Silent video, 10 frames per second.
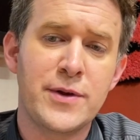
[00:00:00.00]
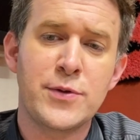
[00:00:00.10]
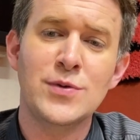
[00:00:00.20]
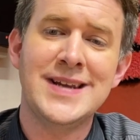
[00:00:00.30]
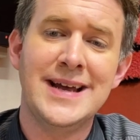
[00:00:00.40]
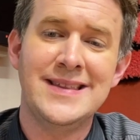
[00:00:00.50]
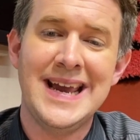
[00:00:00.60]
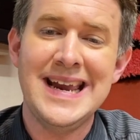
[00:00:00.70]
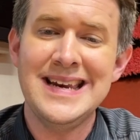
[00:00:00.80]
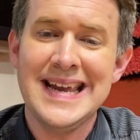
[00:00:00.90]
through 10th
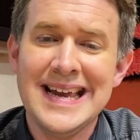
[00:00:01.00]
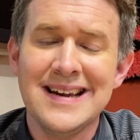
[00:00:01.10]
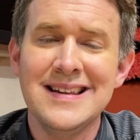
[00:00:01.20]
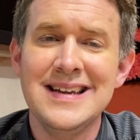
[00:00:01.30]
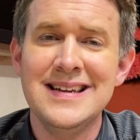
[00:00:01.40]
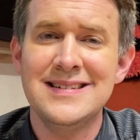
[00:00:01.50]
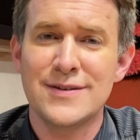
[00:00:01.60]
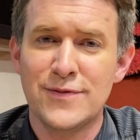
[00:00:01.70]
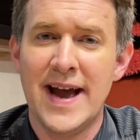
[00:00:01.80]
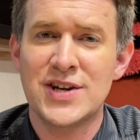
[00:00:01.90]
in Italy's
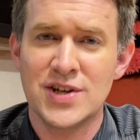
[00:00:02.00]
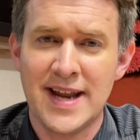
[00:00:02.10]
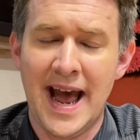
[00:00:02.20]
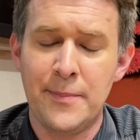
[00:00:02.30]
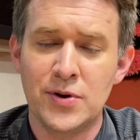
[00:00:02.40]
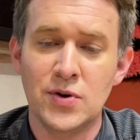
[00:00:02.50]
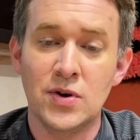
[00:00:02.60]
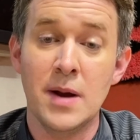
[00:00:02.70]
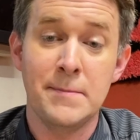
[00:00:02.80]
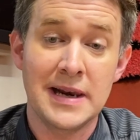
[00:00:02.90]
fashion capital,
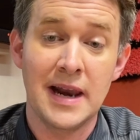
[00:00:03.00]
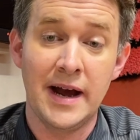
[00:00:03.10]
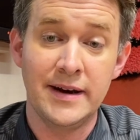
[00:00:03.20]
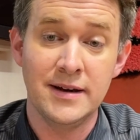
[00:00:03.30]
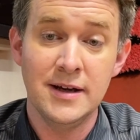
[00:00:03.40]
Milan.